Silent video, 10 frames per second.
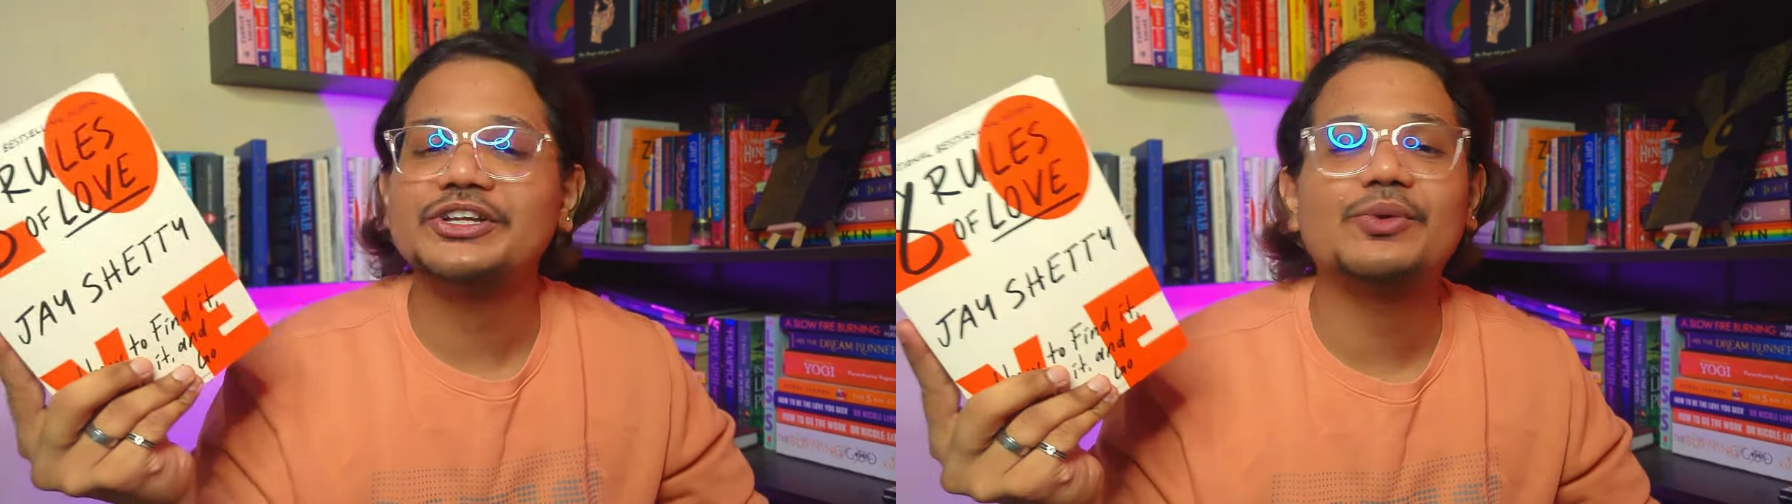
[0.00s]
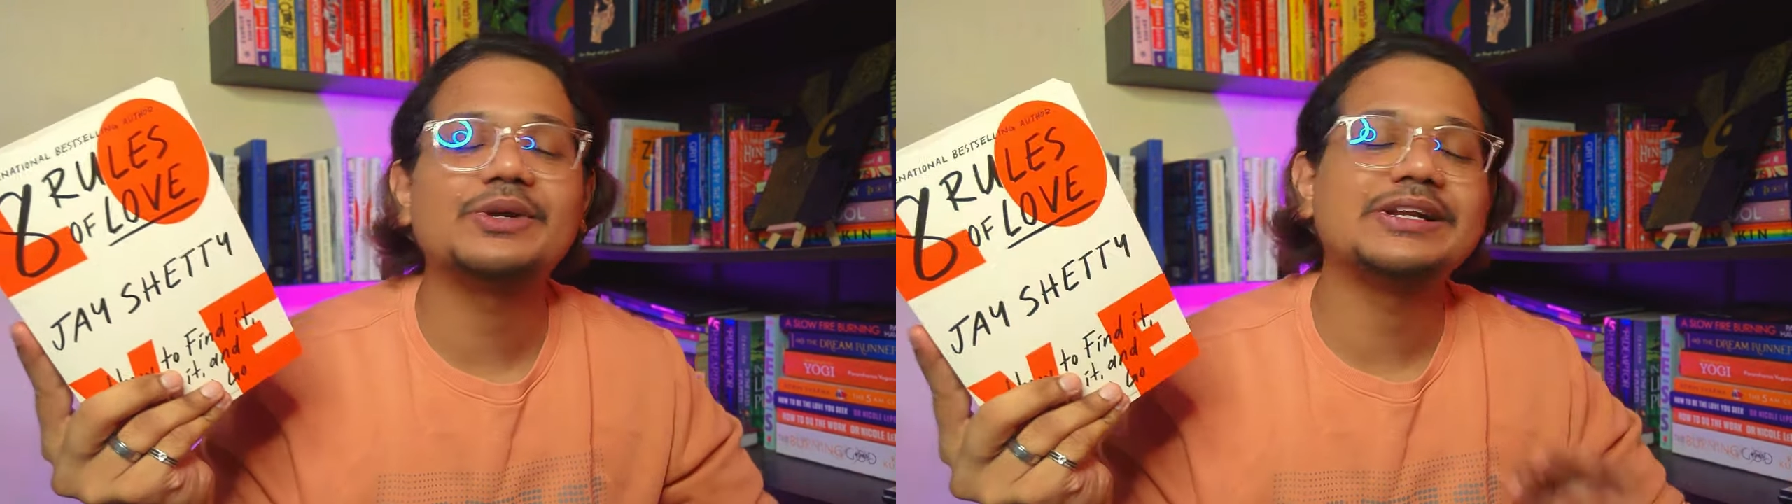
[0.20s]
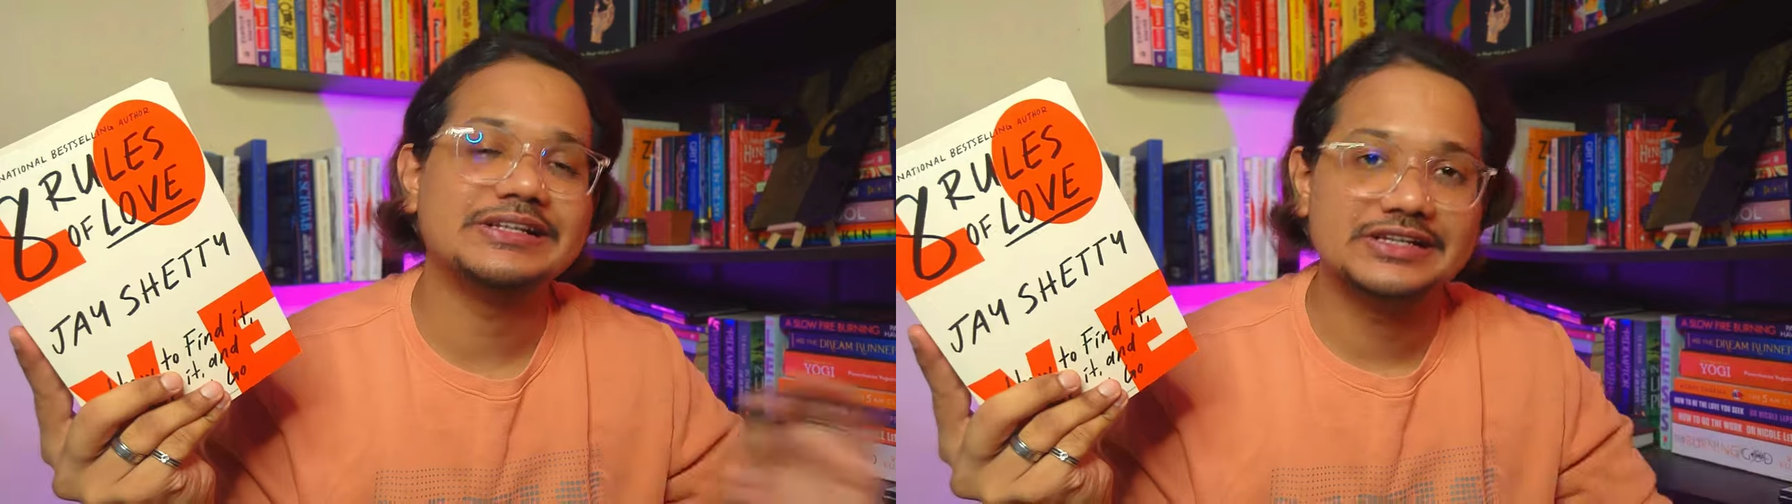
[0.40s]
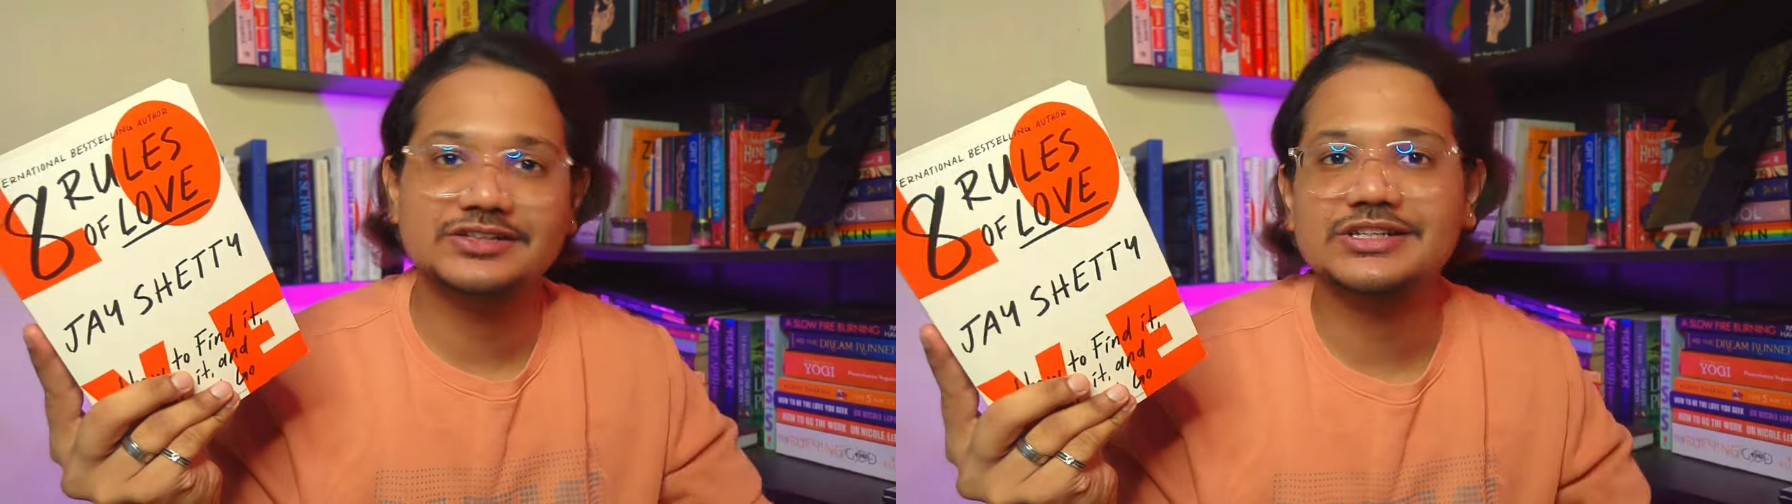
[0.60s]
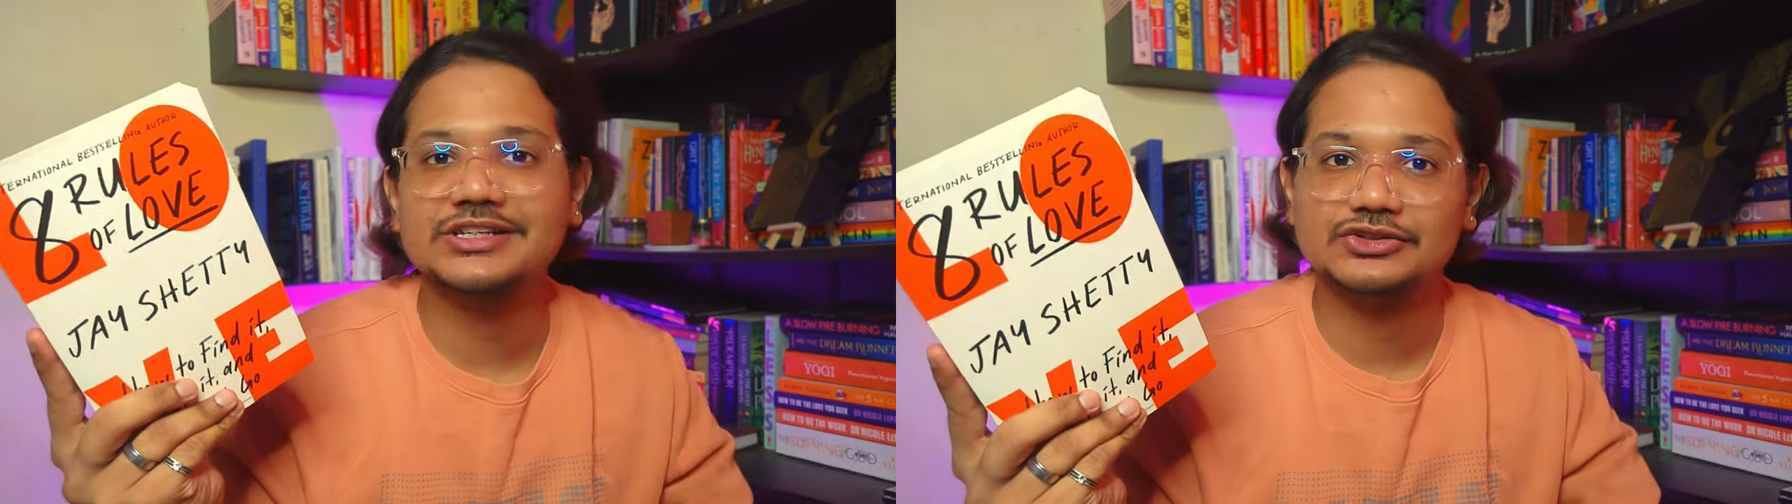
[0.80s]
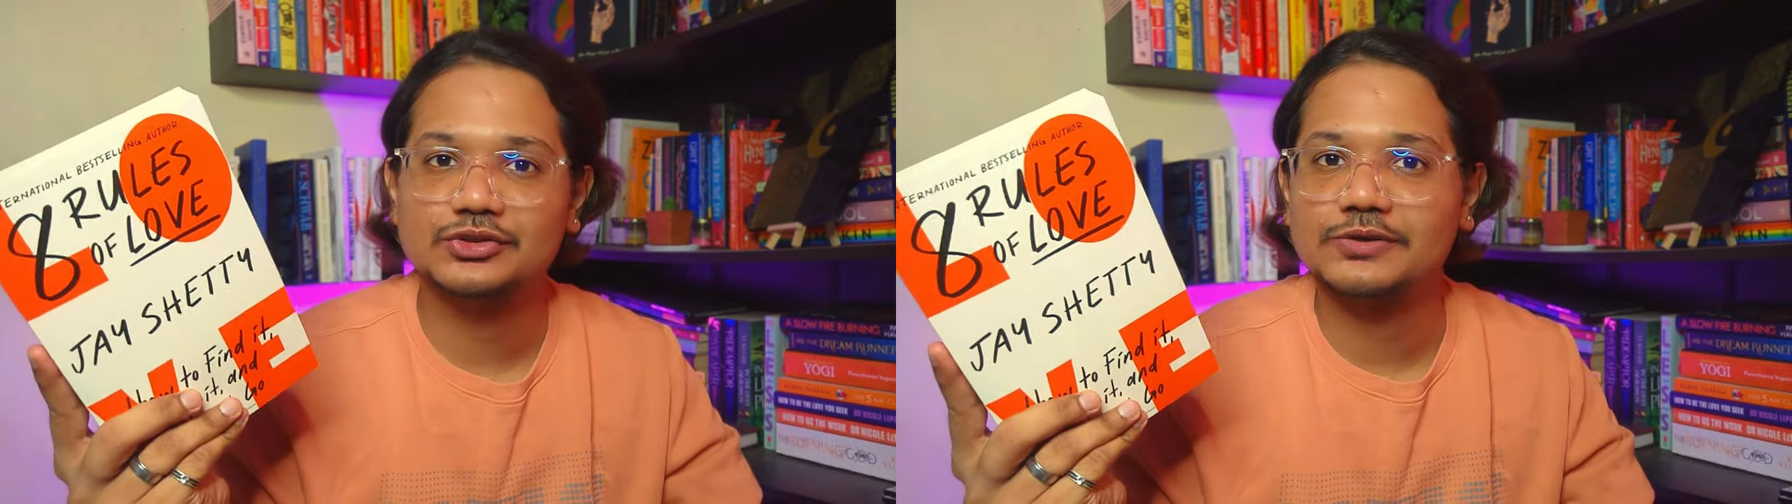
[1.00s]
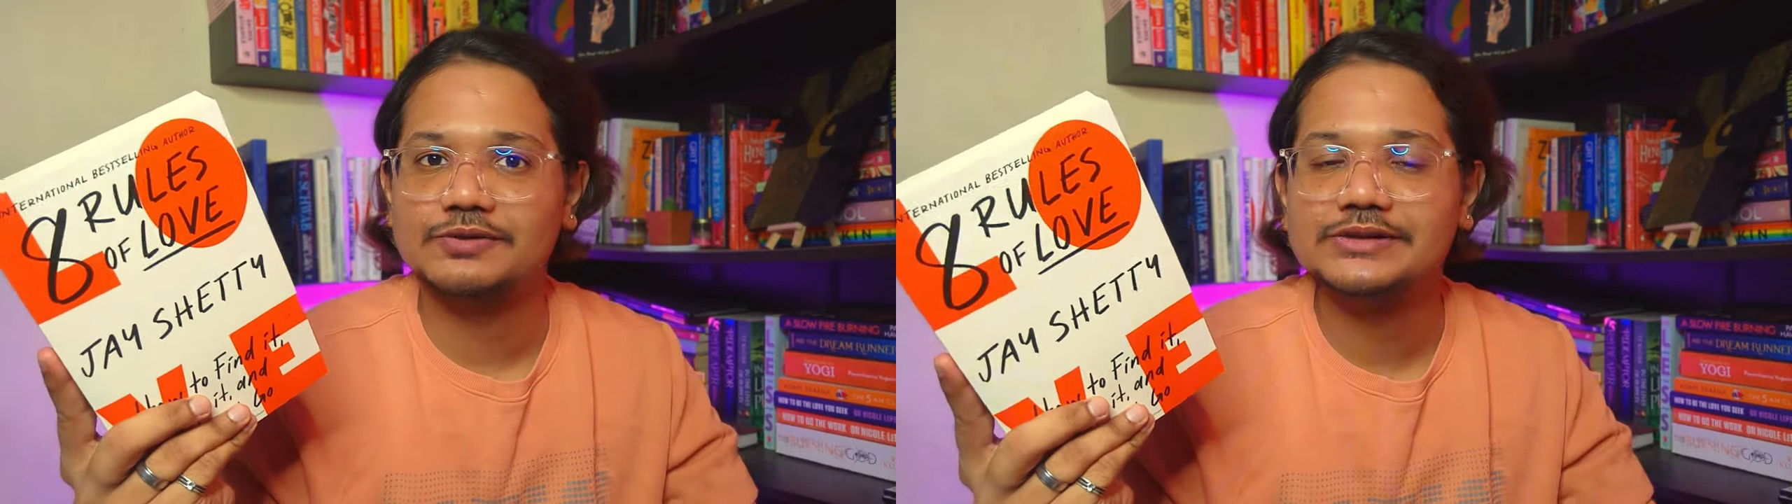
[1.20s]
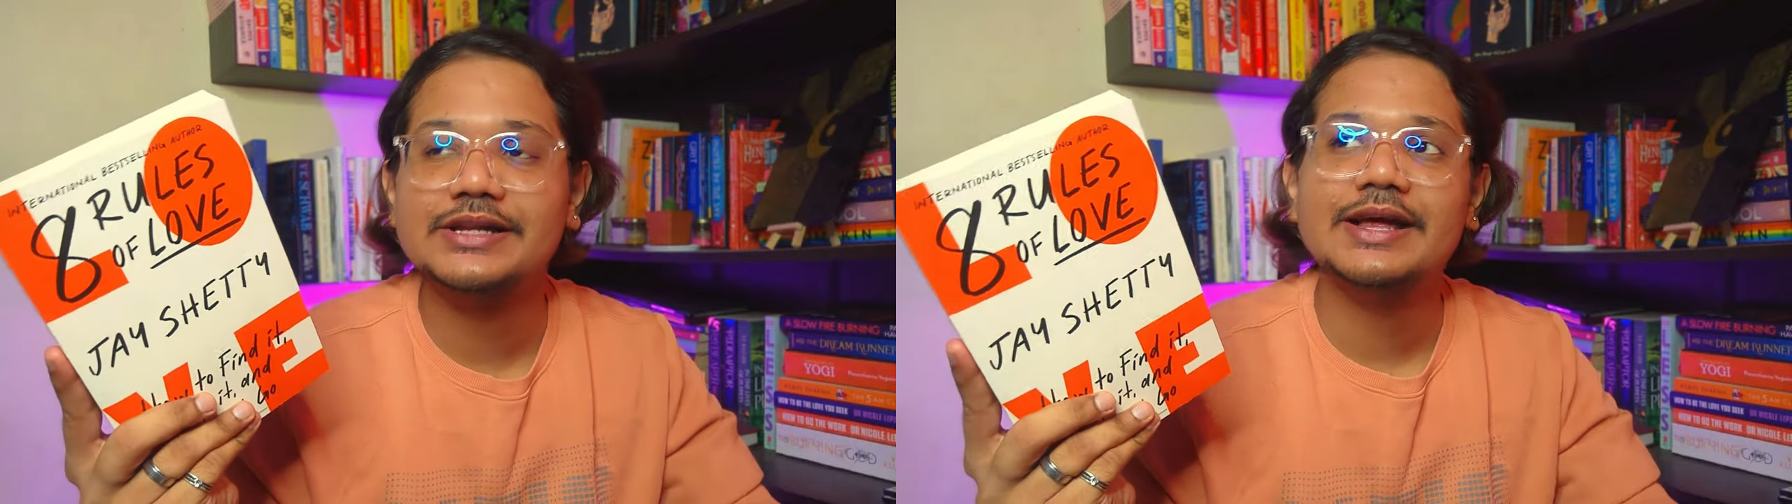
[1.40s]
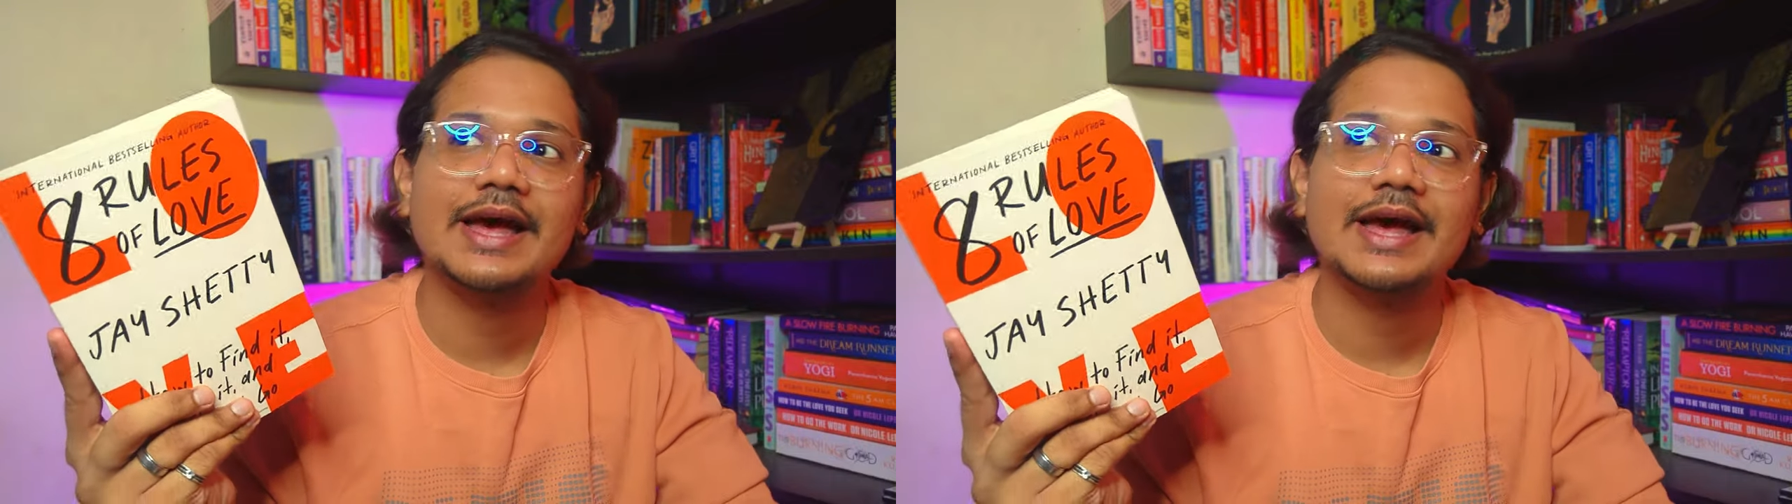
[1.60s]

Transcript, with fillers: it out and easily resolve it